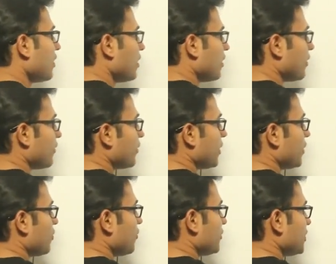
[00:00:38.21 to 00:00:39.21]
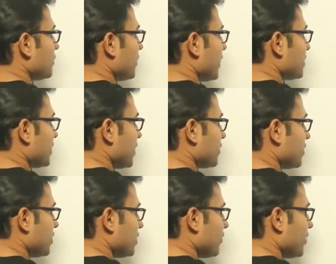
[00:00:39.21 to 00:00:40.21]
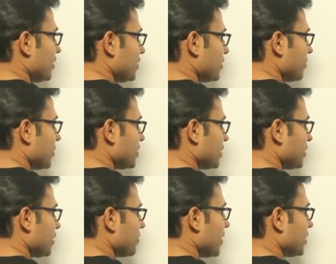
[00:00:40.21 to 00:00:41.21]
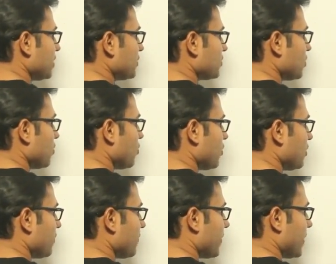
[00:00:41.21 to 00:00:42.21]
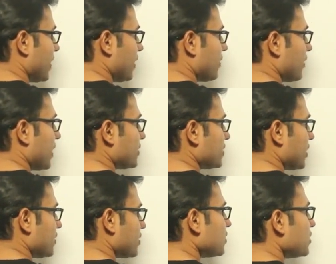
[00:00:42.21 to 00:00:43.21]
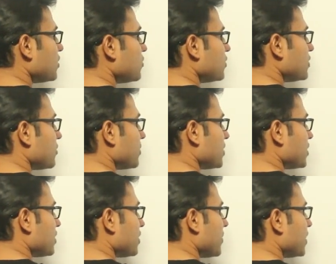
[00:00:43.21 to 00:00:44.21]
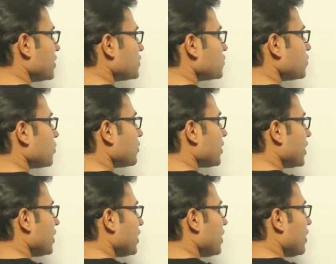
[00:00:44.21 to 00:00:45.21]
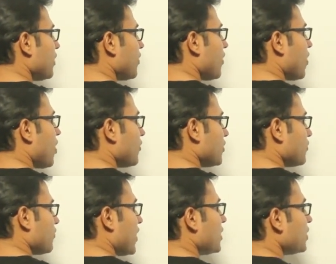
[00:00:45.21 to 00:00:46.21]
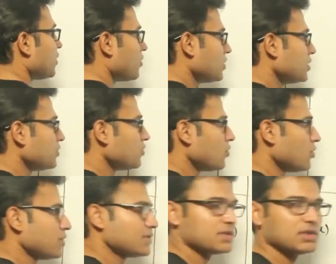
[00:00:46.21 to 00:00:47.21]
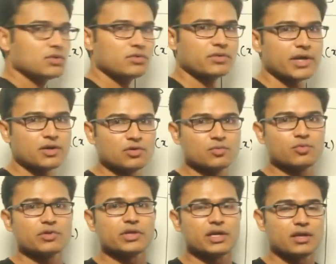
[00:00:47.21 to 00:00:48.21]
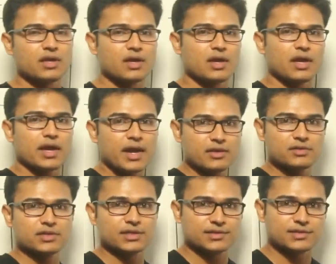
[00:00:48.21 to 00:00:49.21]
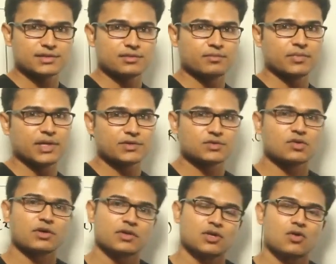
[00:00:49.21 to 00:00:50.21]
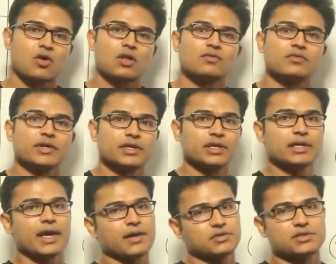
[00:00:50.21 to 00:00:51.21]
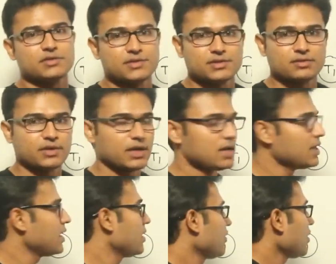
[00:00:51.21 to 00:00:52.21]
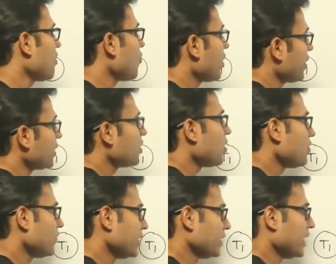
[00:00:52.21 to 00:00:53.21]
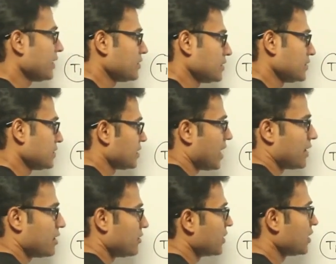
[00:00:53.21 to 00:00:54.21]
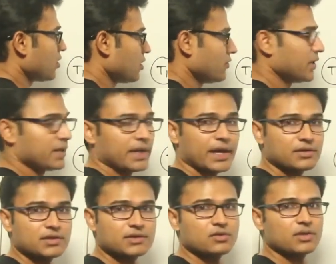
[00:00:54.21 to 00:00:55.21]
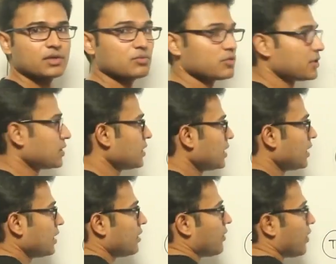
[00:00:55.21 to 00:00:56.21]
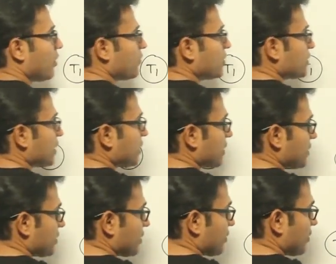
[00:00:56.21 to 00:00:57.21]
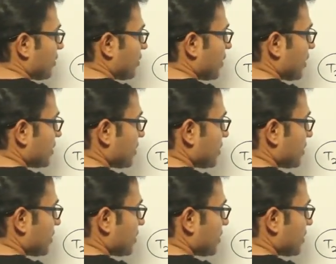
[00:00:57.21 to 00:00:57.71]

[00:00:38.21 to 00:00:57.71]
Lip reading: this transaction T1 is represented by this node and transaction T2 is represented by this node, right? Now after finding out the nodes, you try to put the edges based on the conflicting actions, right? Now what are the conflicting actions? Identify the conflicting actions and you can put it. Now if you see this, there